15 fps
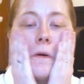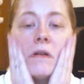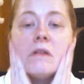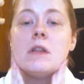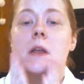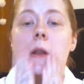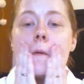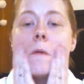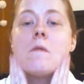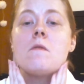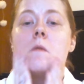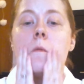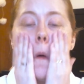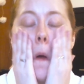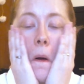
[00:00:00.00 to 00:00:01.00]
Now,
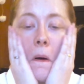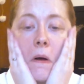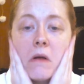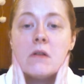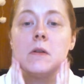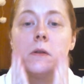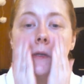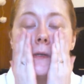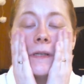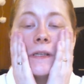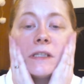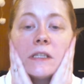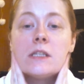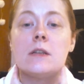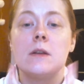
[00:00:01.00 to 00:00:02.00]

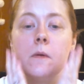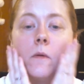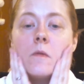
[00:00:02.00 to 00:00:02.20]
just